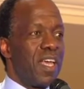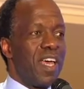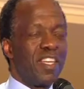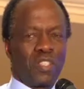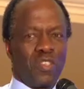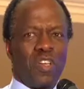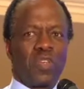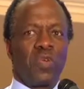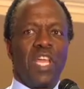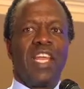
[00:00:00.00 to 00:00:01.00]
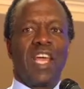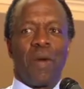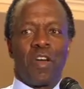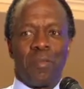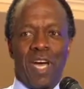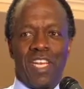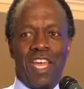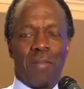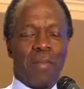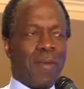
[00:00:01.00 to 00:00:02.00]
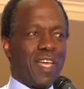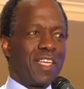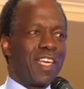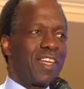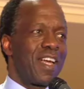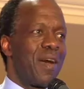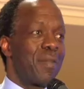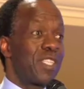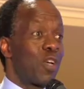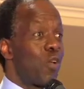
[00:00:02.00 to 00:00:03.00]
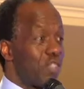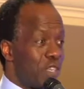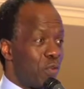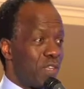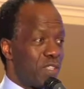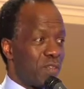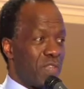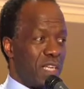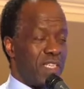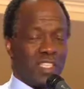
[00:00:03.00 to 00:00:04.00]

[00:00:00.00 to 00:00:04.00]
And it's not really about money, and money can come as a consequence of that.